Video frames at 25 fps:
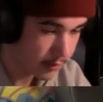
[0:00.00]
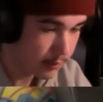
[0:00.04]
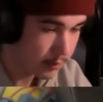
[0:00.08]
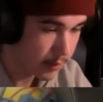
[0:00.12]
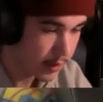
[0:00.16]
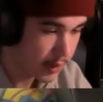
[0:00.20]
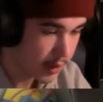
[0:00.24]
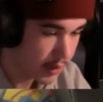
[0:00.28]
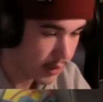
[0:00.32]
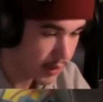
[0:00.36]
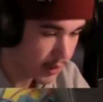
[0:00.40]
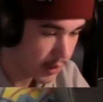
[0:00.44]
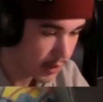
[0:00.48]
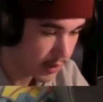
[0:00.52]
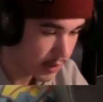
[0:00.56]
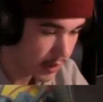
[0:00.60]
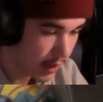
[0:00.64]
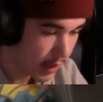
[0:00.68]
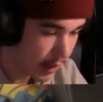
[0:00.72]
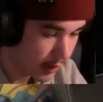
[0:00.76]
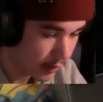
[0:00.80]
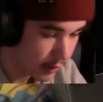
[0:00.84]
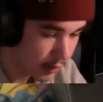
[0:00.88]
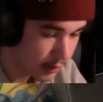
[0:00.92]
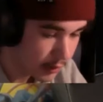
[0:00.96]
PSA
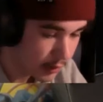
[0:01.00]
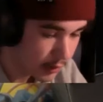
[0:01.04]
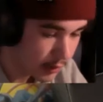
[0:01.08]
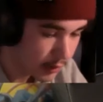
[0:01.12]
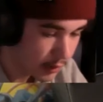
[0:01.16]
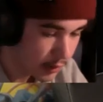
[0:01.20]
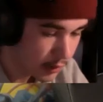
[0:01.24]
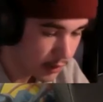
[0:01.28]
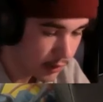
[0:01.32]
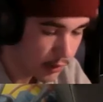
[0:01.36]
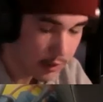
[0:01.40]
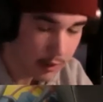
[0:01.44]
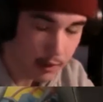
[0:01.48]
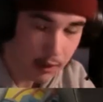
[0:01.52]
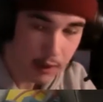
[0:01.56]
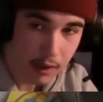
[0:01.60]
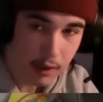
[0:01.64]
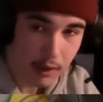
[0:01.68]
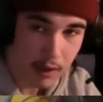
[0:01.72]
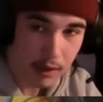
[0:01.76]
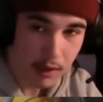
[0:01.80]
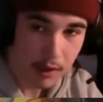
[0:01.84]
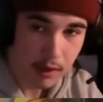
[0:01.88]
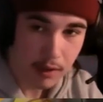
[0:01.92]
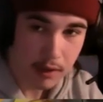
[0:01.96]
10,
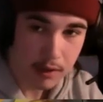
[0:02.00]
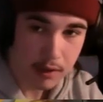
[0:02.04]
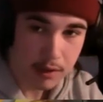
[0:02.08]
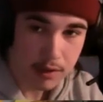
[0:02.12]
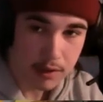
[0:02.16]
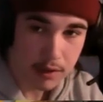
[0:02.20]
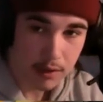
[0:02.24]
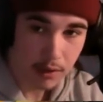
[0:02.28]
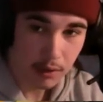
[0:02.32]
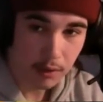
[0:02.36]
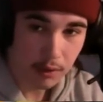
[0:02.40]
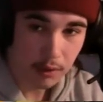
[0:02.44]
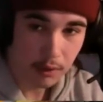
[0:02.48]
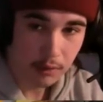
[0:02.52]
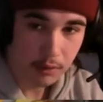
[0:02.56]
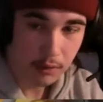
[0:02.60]
it's going